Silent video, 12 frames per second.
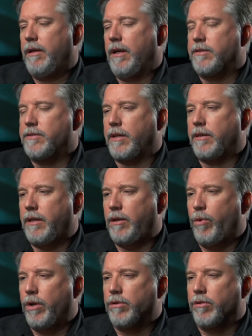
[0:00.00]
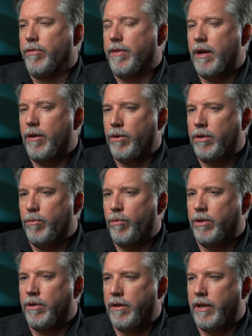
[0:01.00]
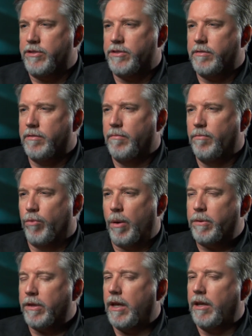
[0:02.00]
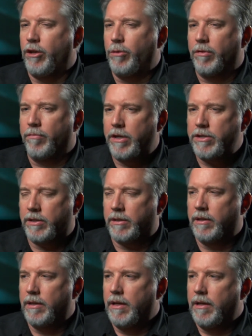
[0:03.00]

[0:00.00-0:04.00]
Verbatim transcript: And suddenly, when you're there, when when it's replicating human vision,